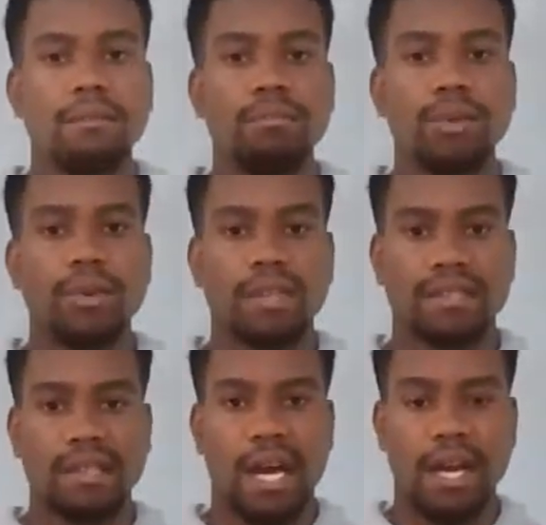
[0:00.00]

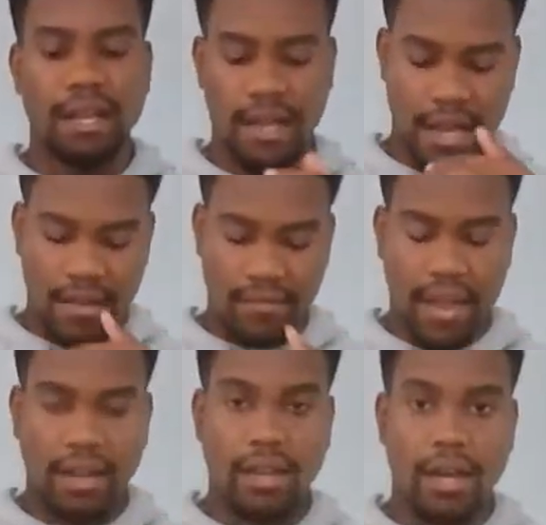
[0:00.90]
mucus line
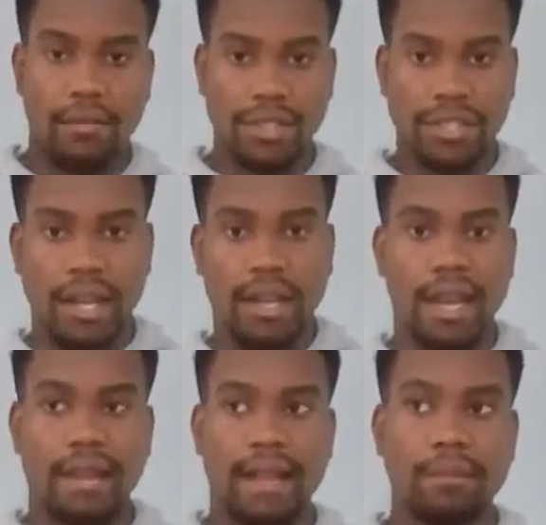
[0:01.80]
that covers it,
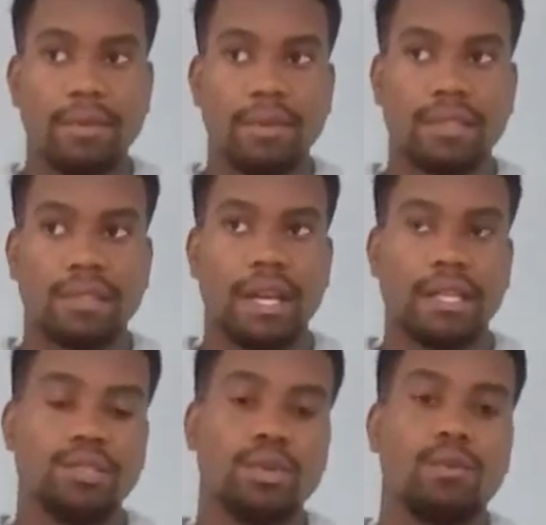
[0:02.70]
and that mucus line
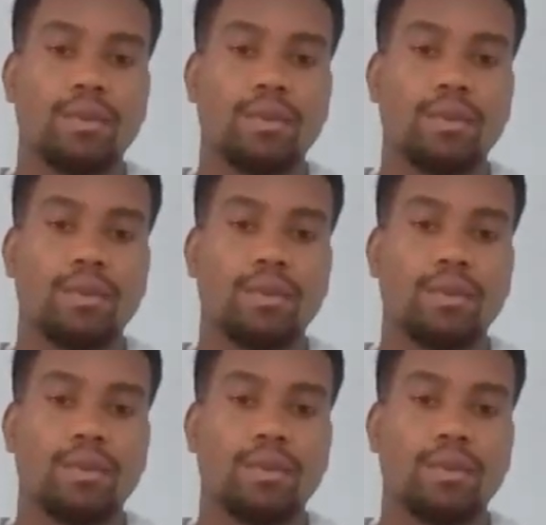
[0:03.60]
is